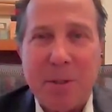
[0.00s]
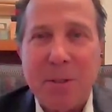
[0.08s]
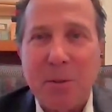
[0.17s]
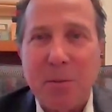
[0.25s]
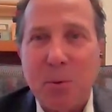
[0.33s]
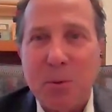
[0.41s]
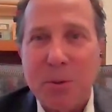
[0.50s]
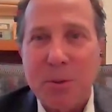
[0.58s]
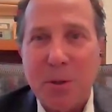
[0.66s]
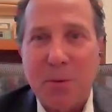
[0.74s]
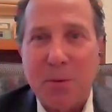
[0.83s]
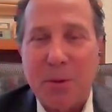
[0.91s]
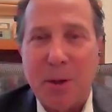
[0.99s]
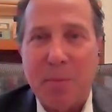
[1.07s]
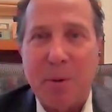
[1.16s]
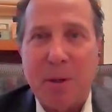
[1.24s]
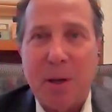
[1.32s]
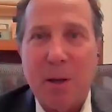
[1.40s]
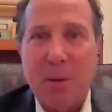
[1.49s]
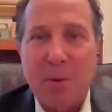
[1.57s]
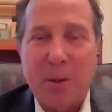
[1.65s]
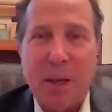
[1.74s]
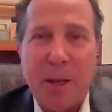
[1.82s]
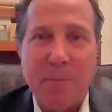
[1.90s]
little more subtle than that.
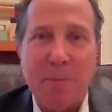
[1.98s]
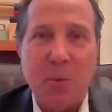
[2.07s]
McConnell came